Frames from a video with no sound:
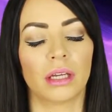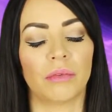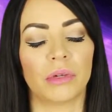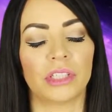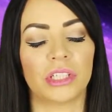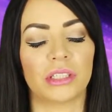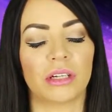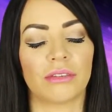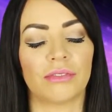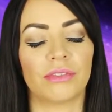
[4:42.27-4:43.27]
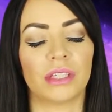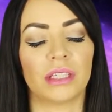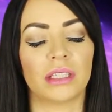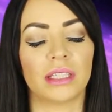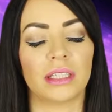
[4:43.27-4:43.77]
I want you to start
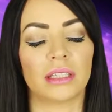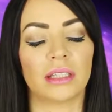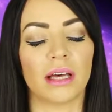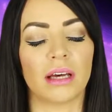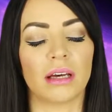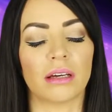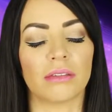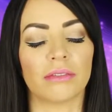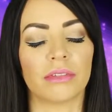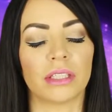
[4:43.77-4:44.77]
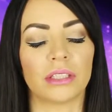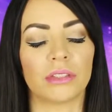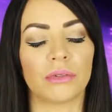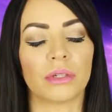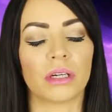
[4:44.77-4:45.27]
feeling love in
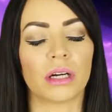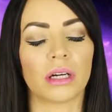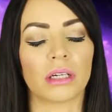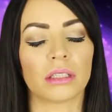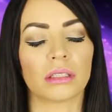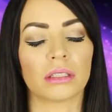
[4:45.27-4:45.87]
your heart.